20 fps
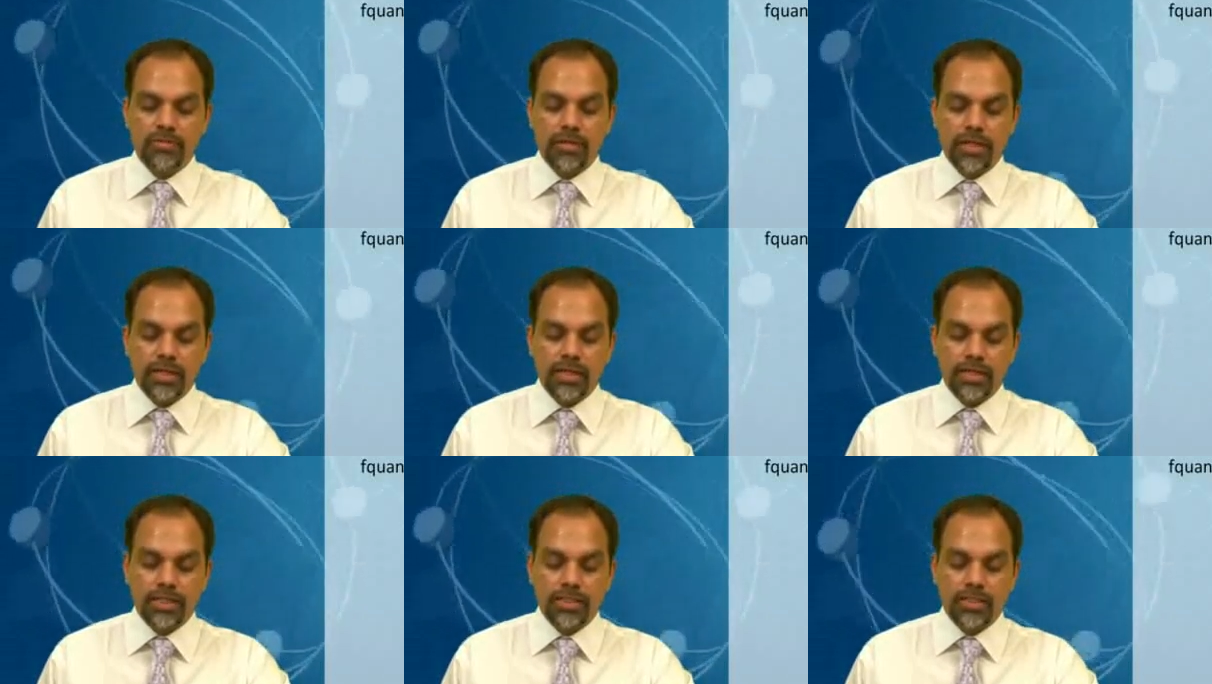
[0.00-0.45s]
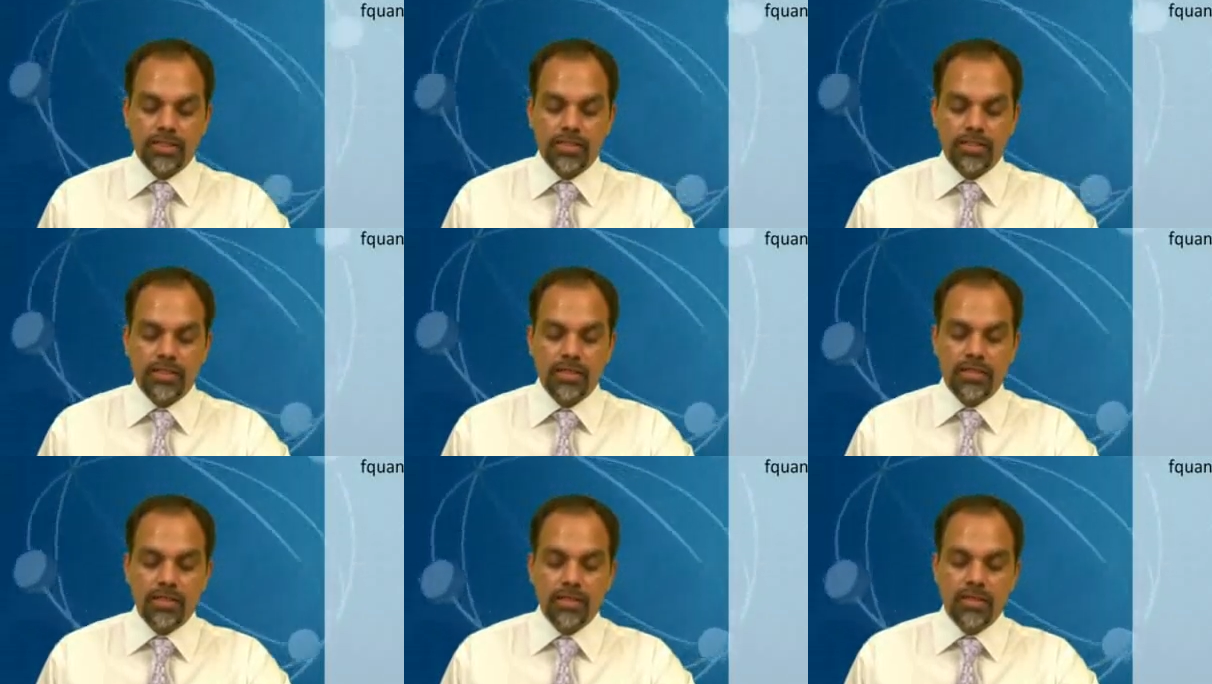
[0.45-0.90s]
of radiation
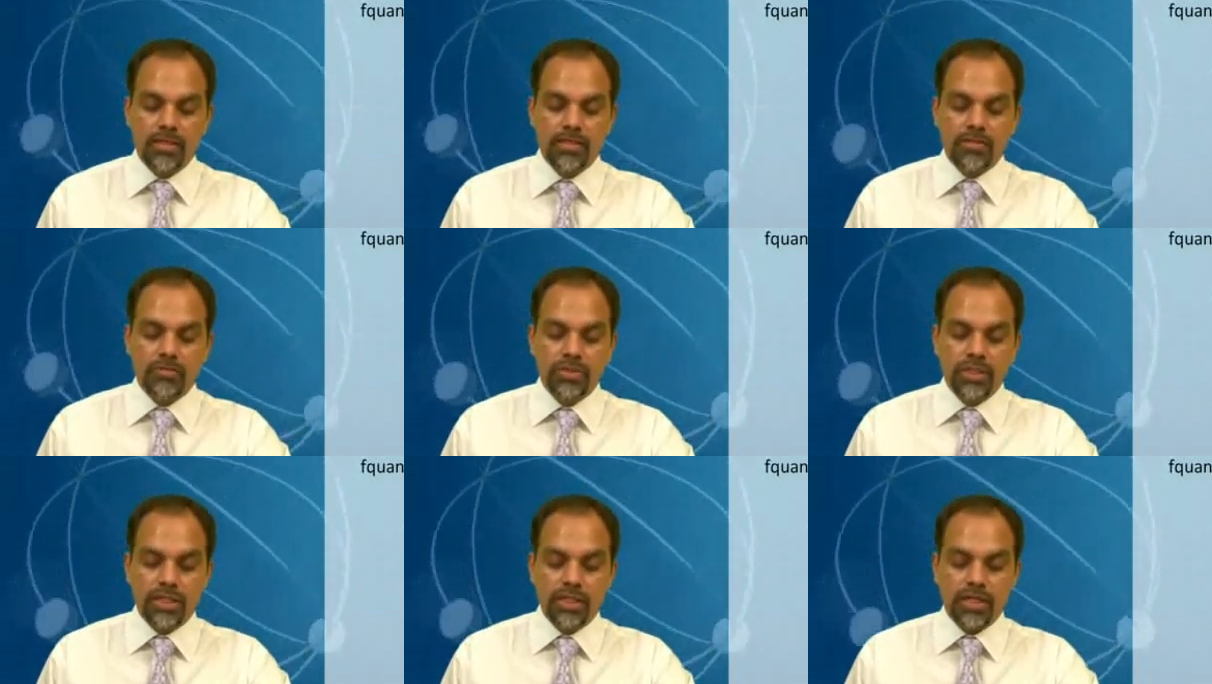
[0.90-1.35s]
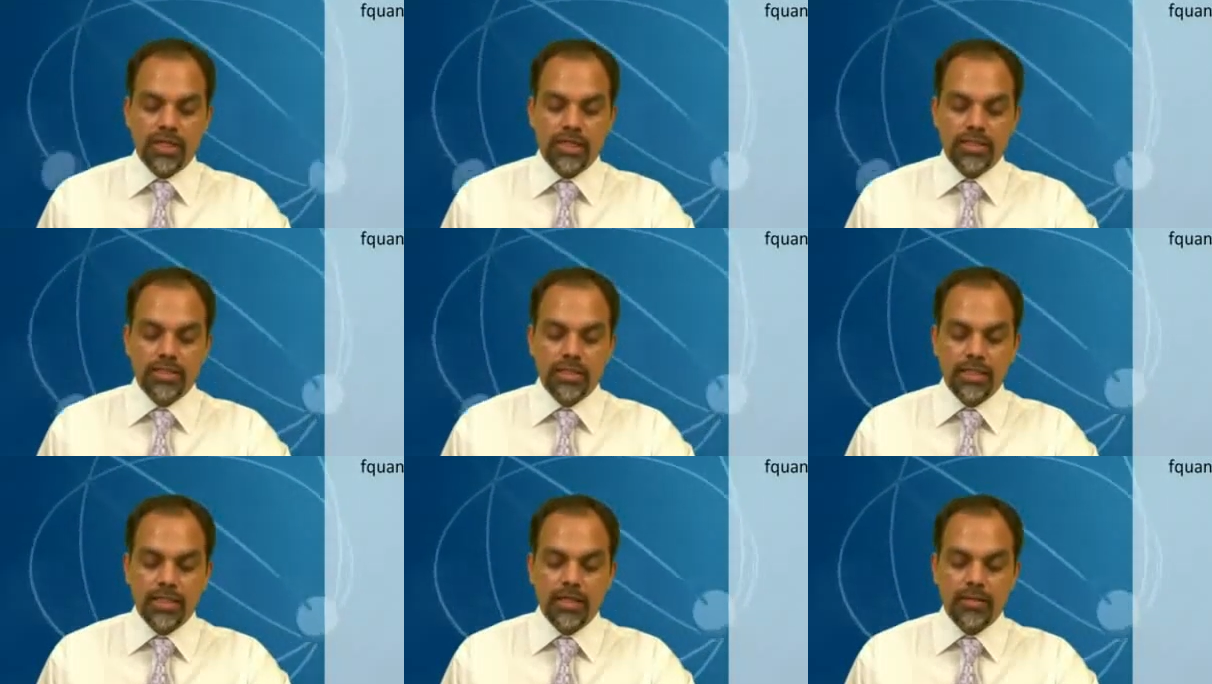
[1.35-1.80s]
using
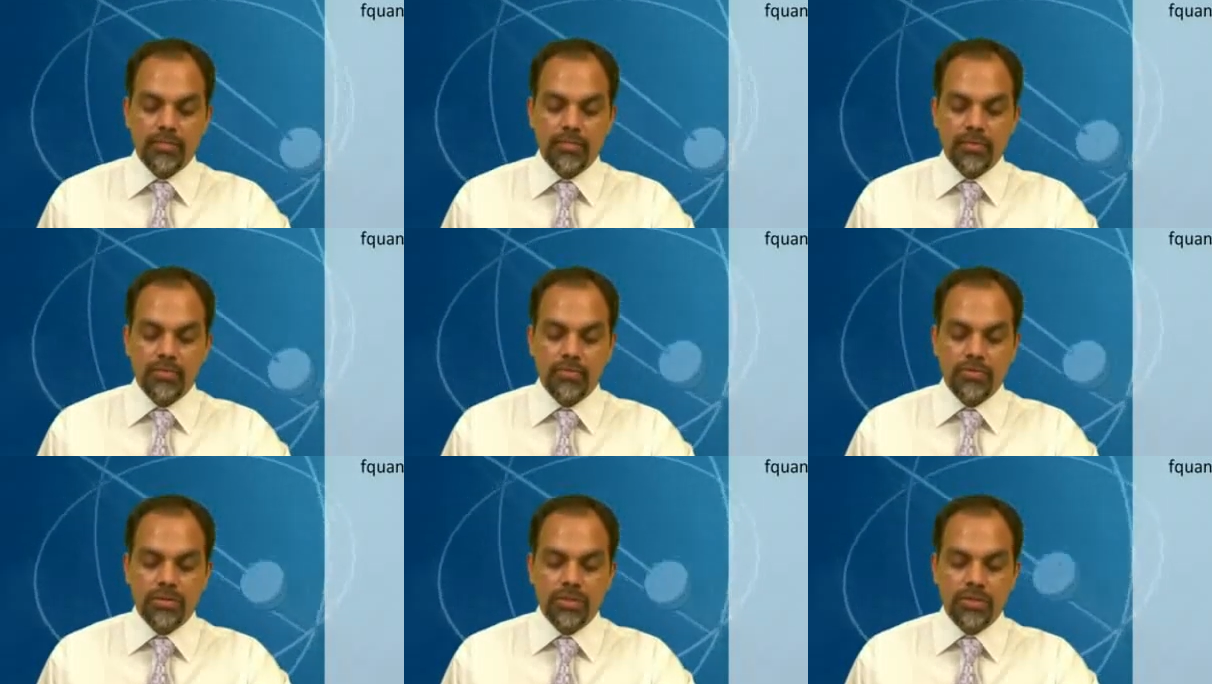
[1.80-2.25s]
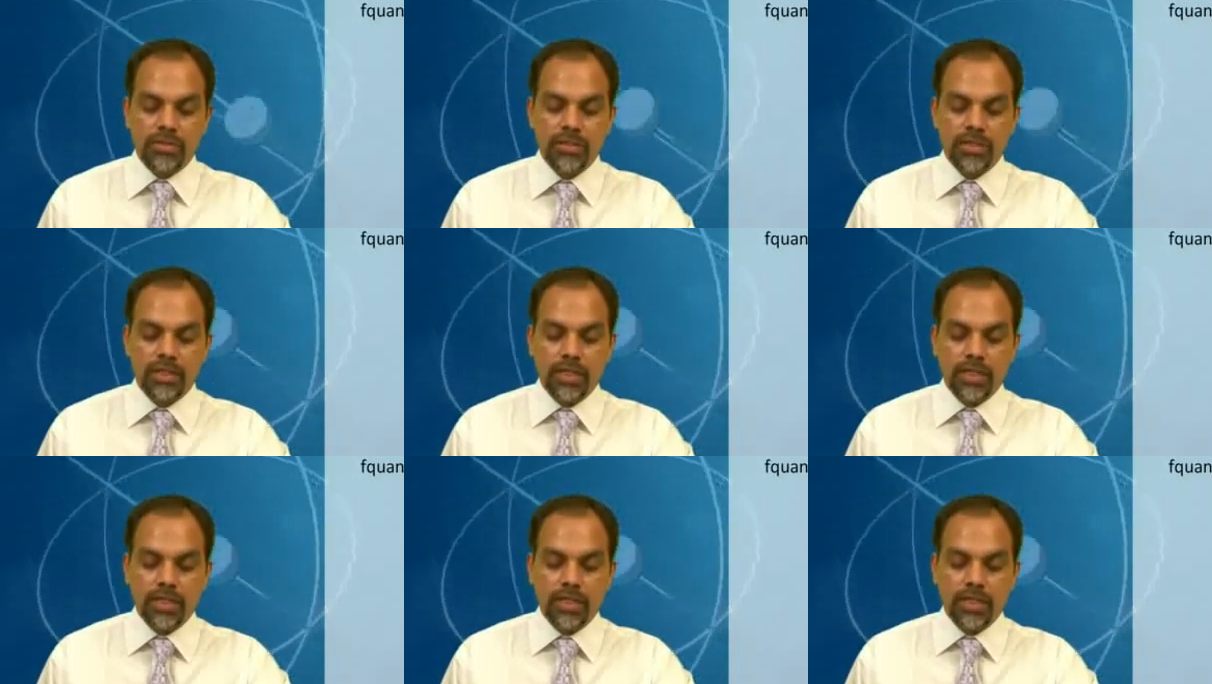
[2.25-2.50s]
classical approach,